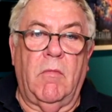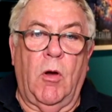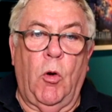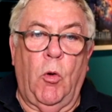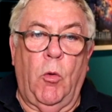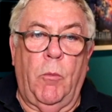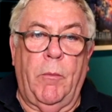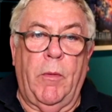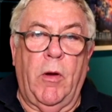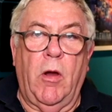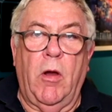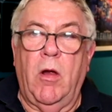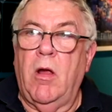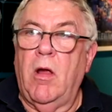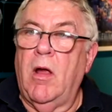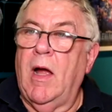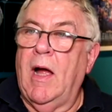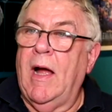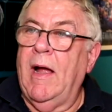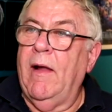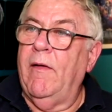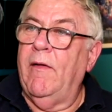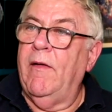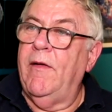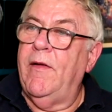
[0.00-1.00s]
opener,
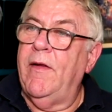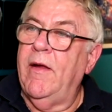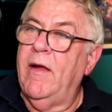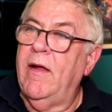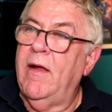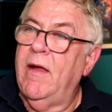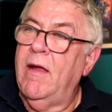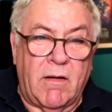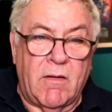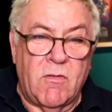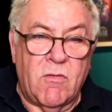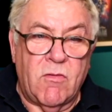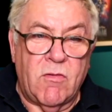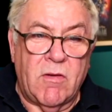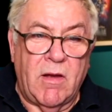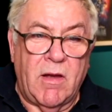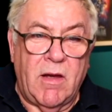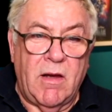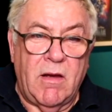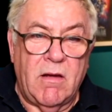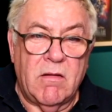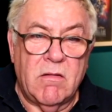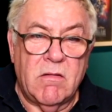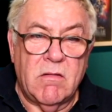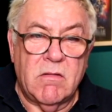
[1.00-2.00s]
and you can
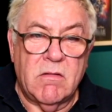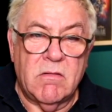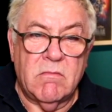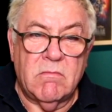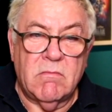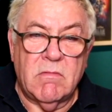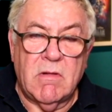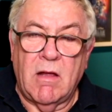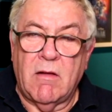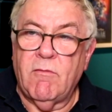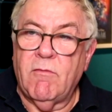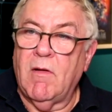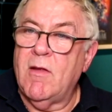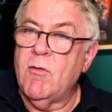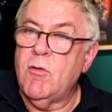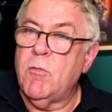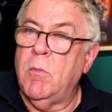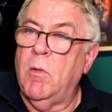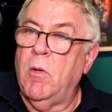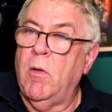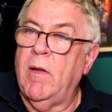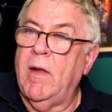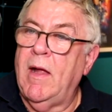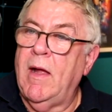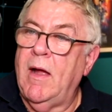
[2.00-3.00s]
see dead
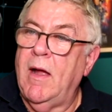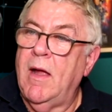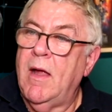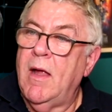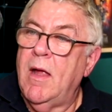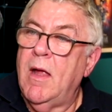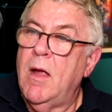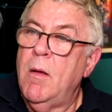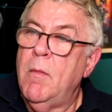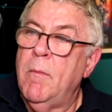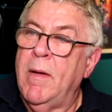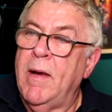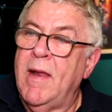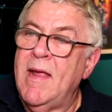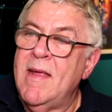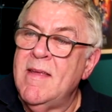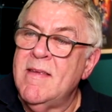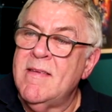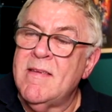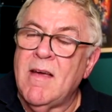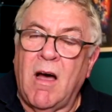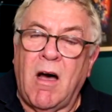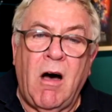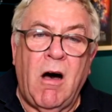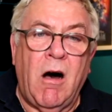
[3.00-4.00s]
flexible on that, but it
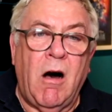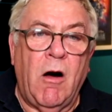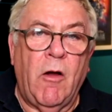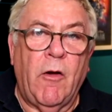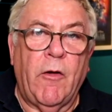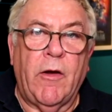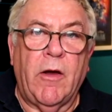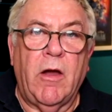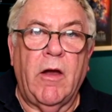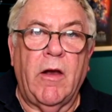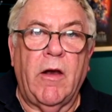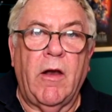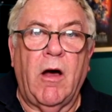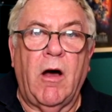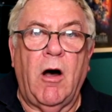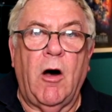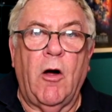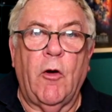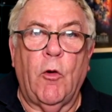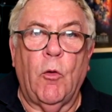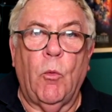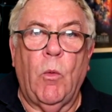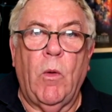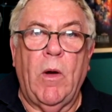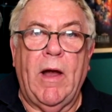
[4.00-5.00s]
is harder and
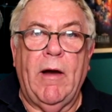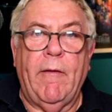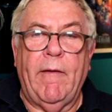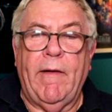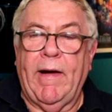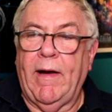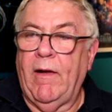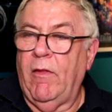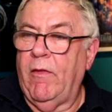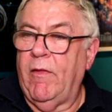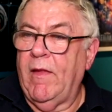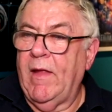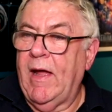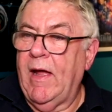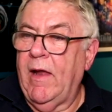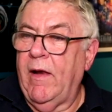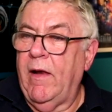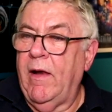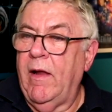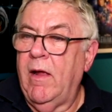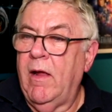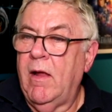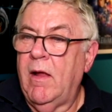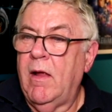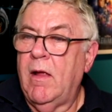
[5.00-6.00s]
harder wearing
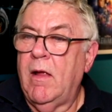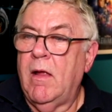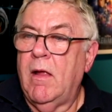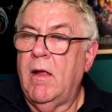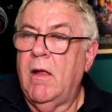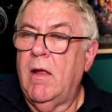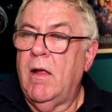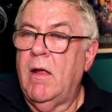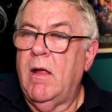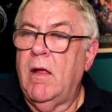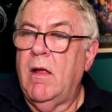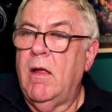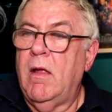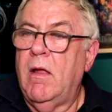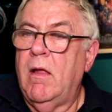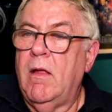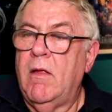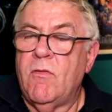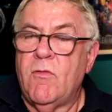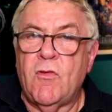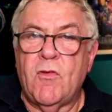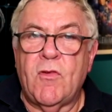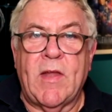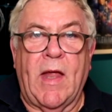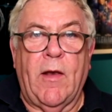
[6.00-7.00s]
than
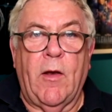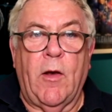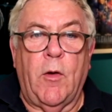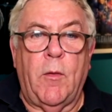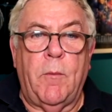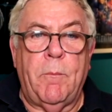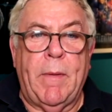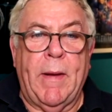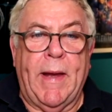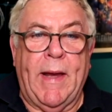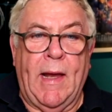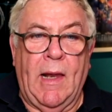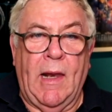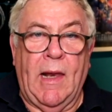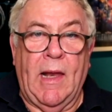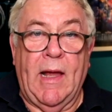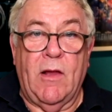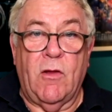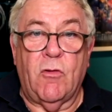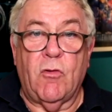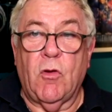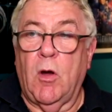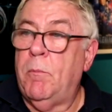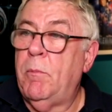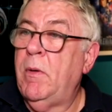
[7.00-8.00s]
standard
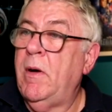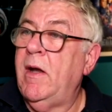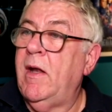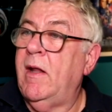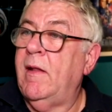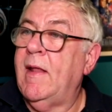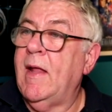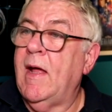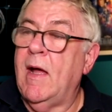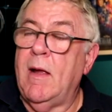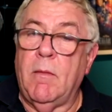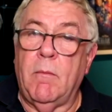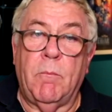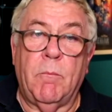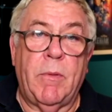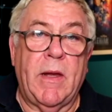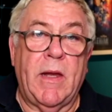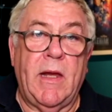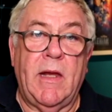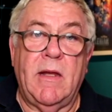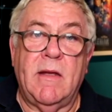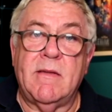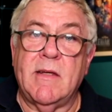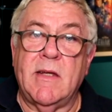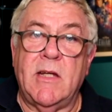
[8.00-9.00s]
PLA. So I printed that in
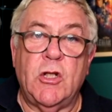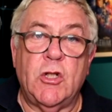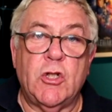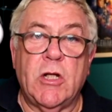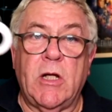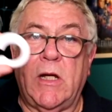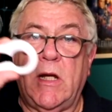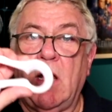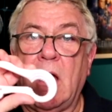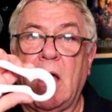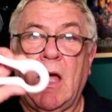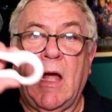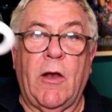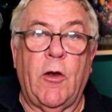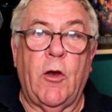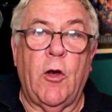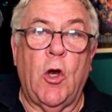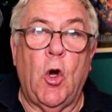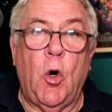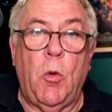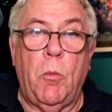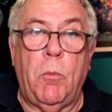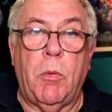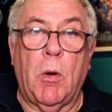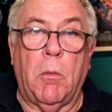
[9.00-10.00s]
PETG, had
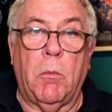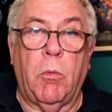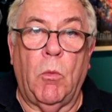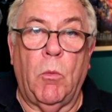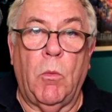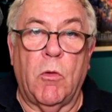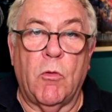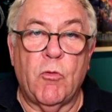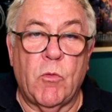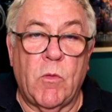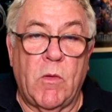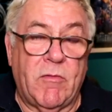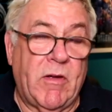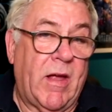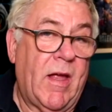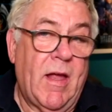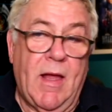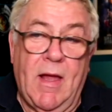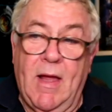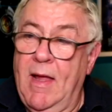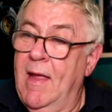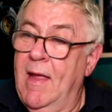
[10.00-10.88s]
no problem whatsoever.